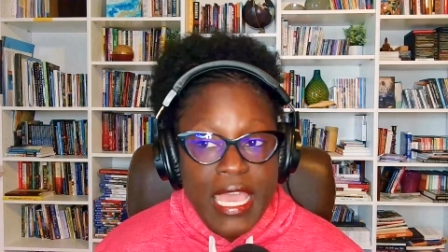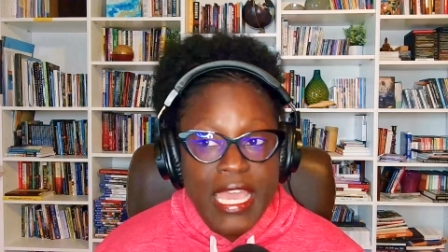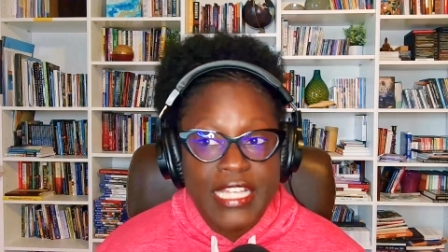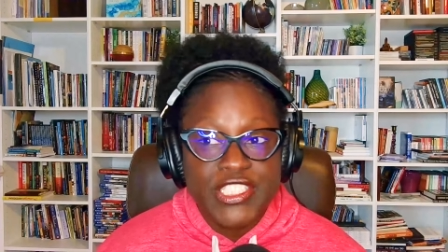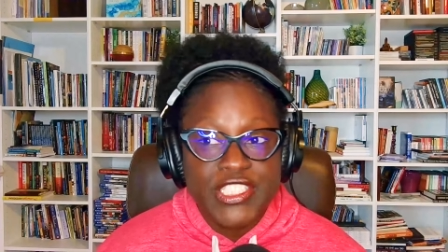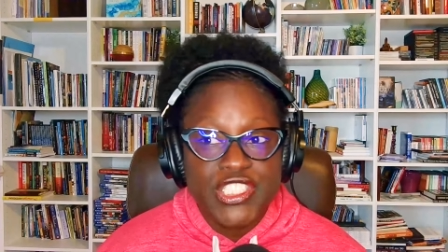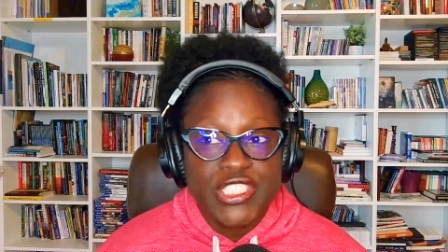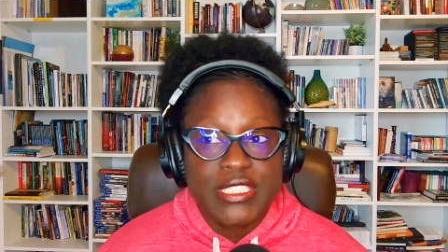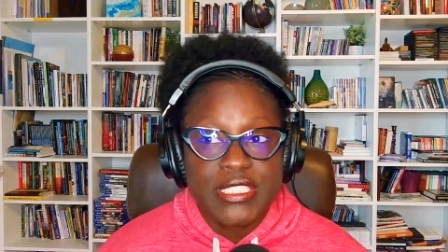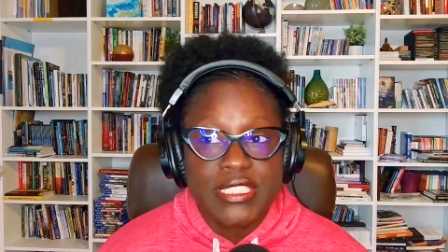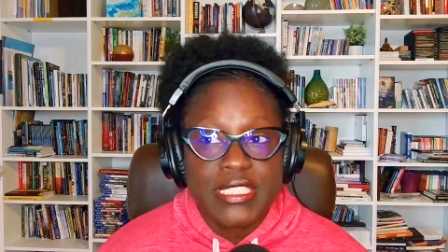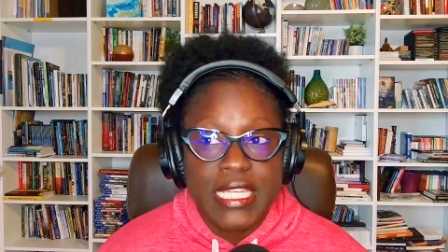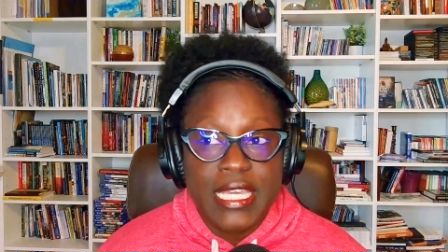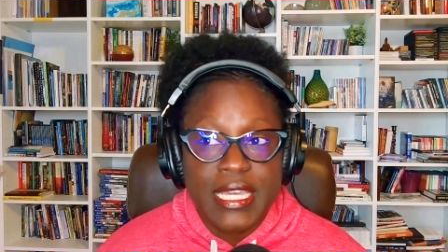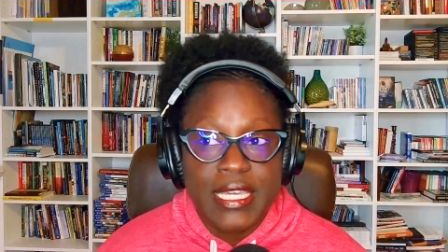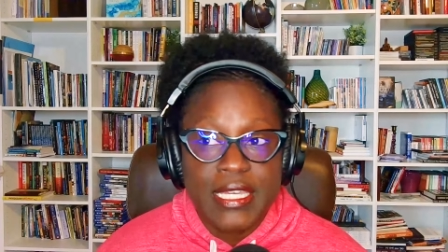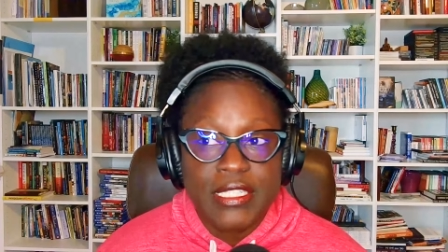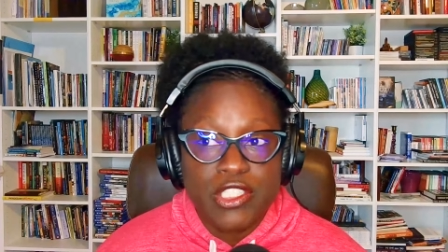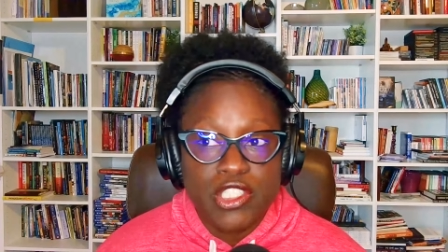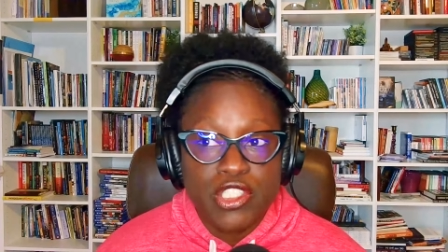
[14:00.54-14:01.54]
And she
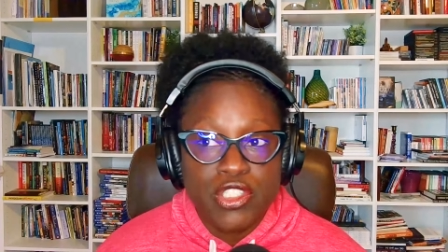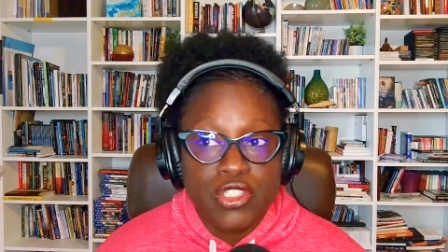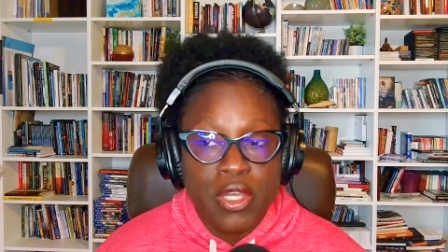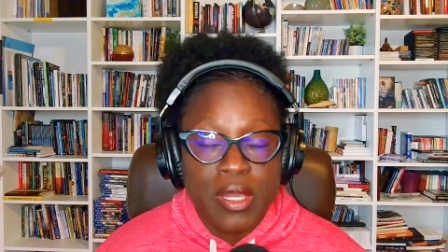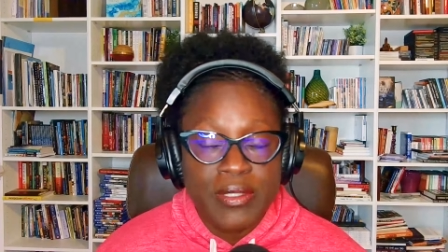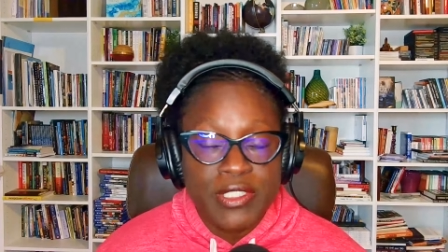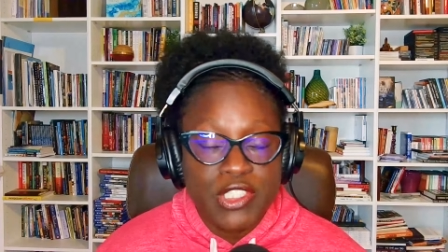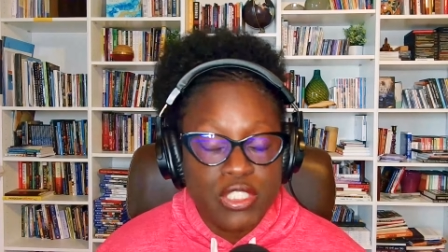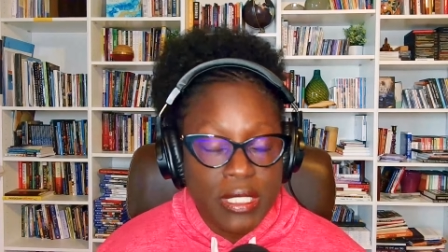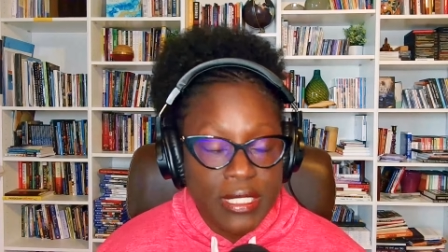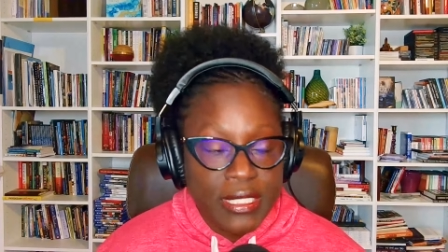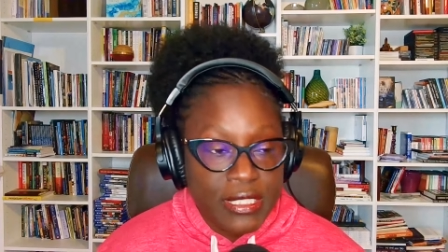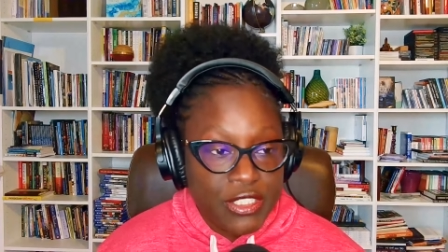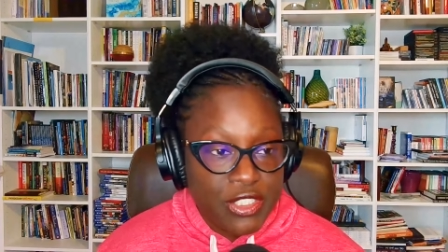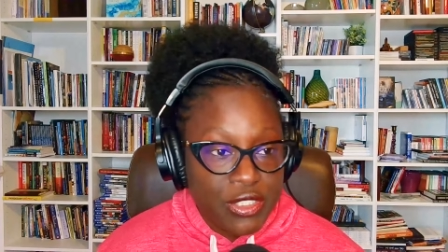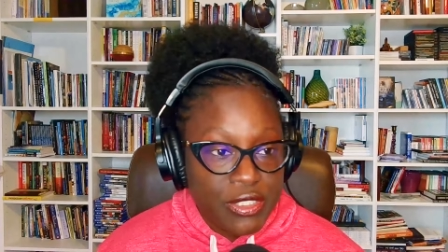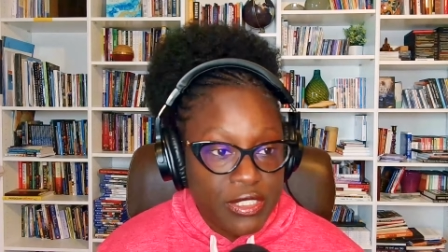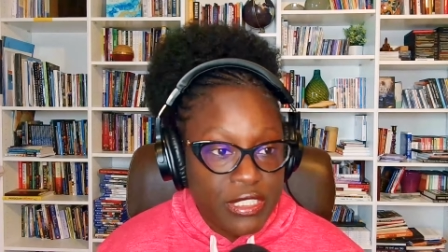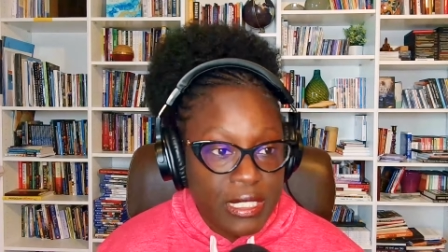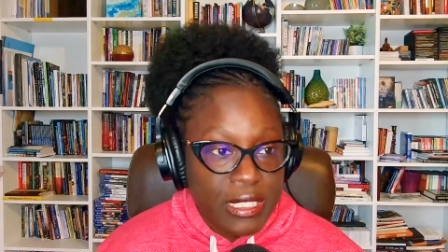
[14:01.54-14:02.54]
said, I was talking
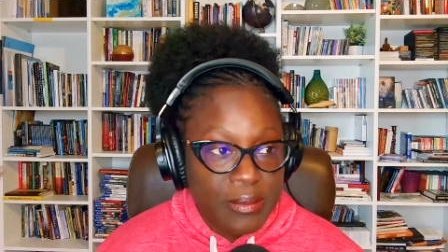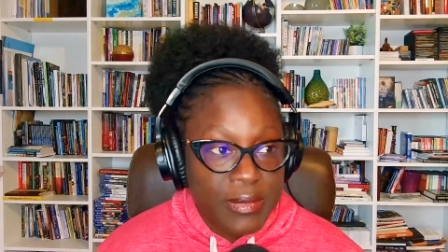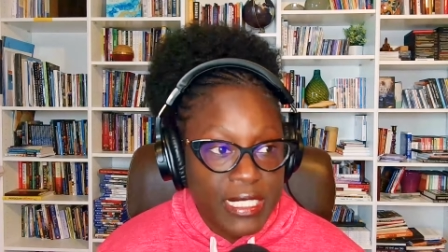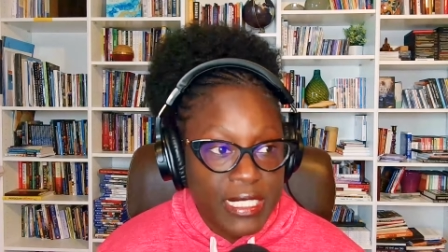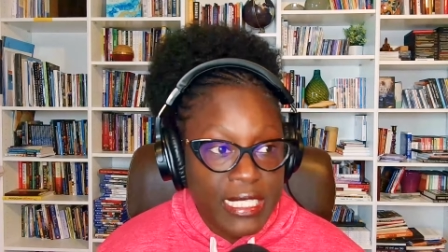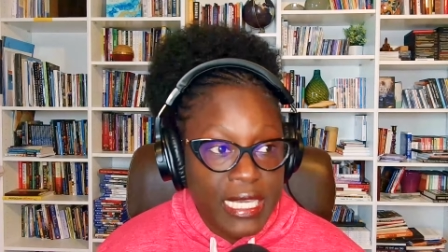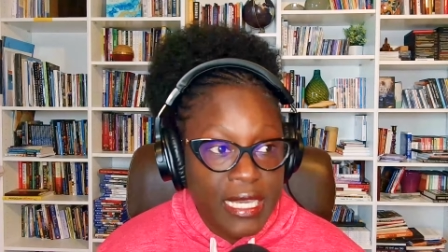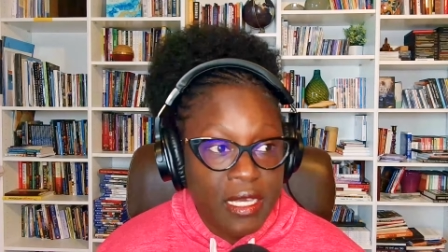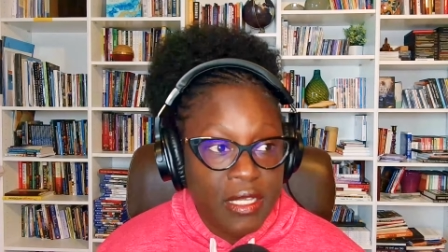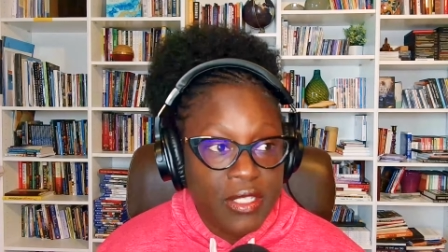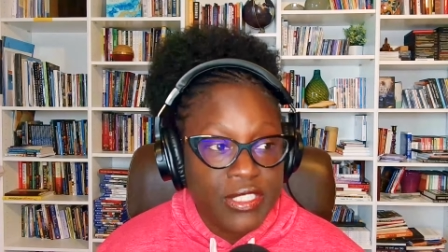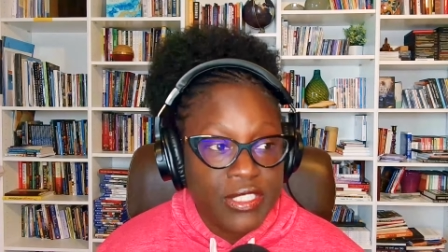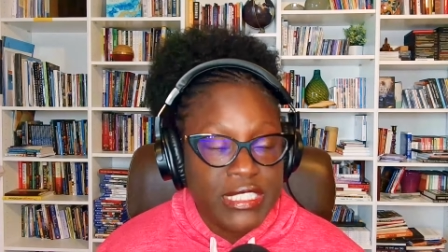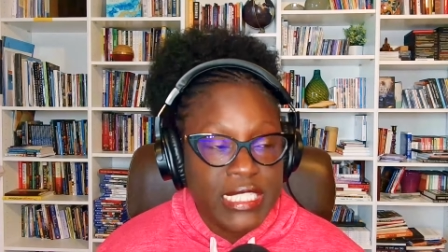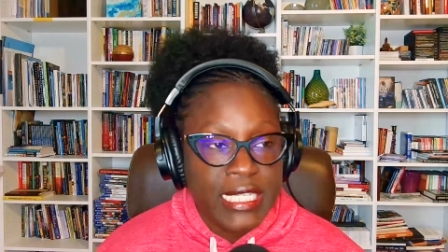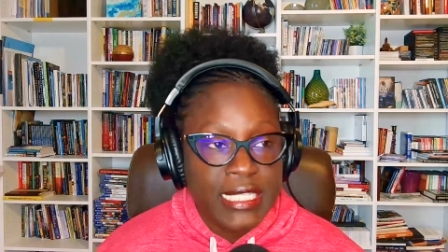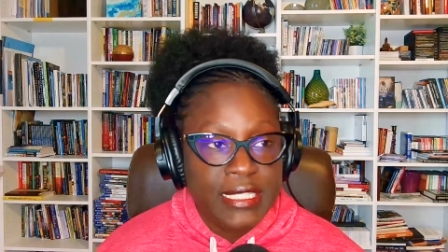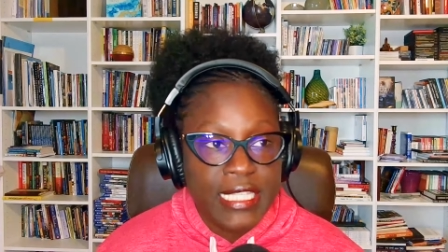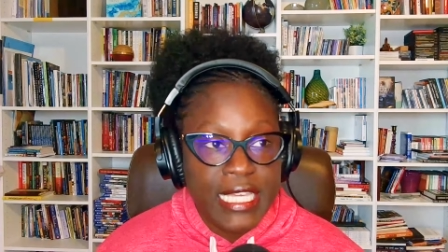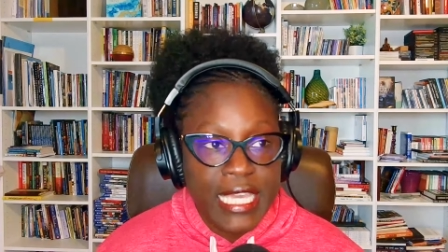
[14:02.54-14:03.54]
to somebody else
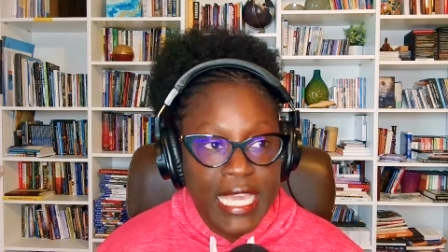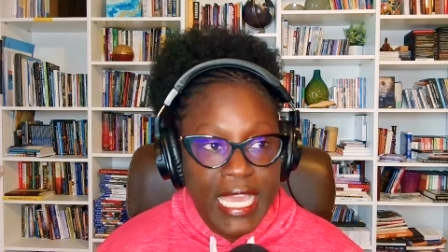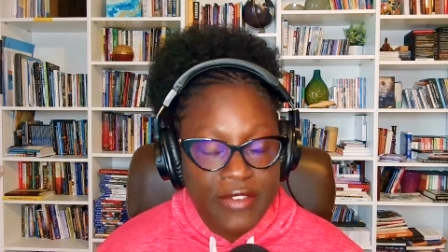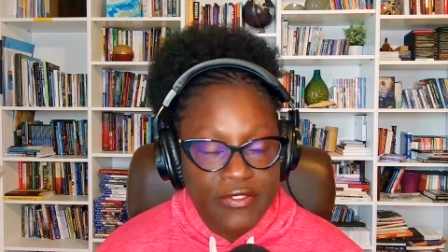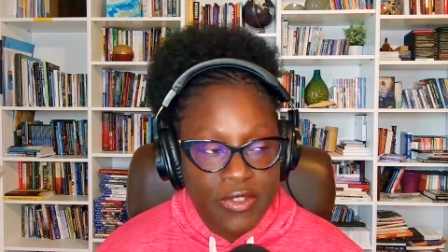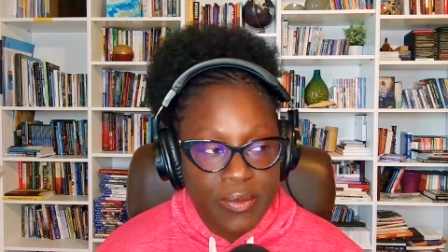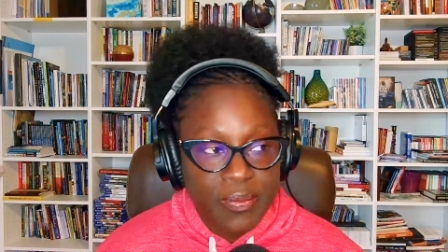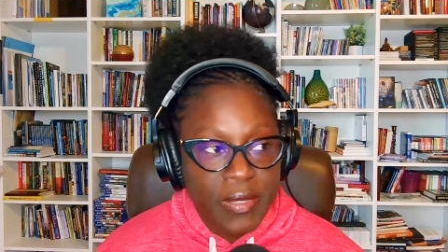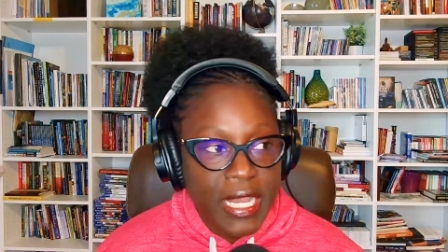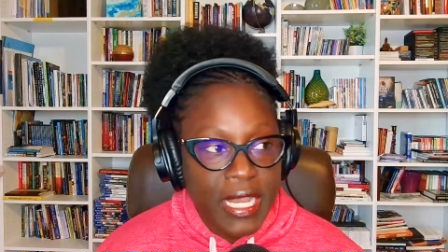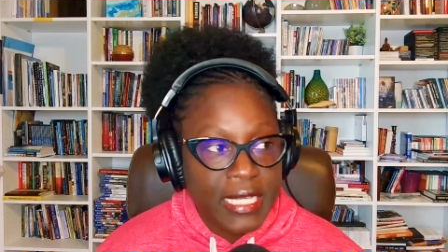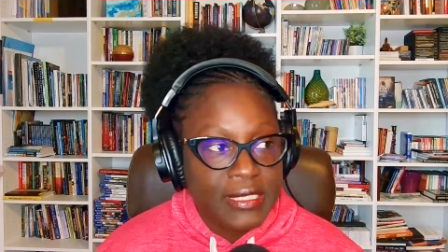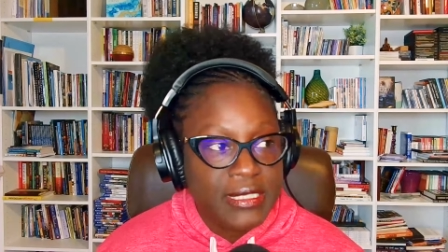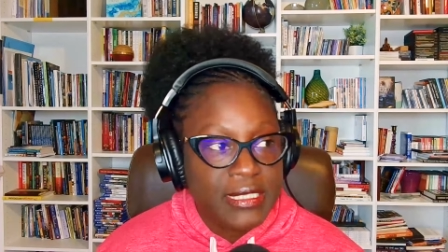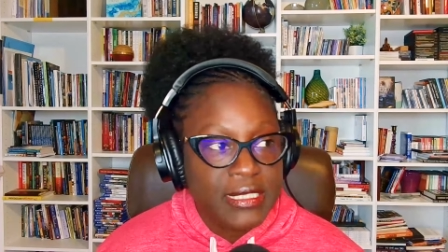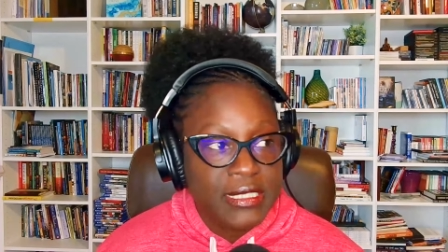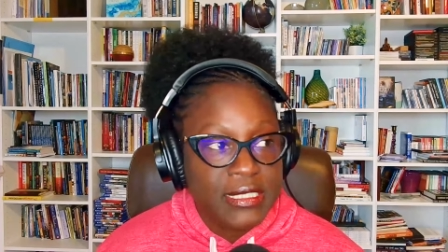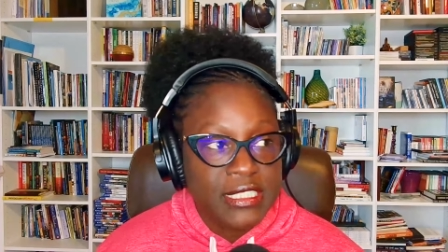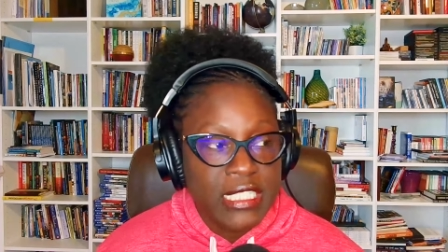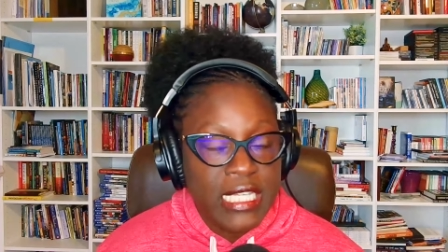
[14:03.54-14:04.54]
and they have a
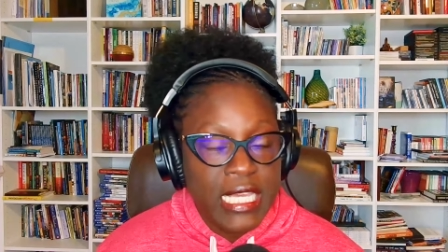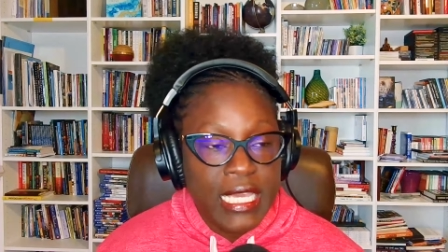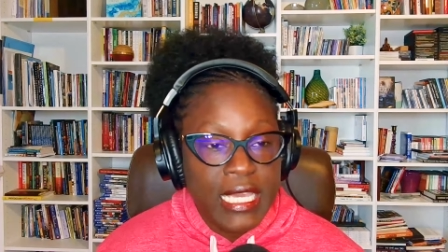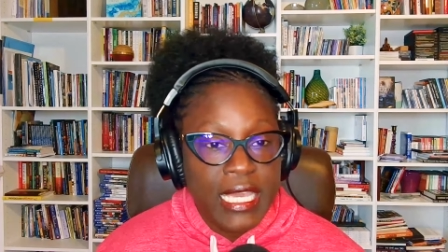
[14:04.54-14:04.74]
practice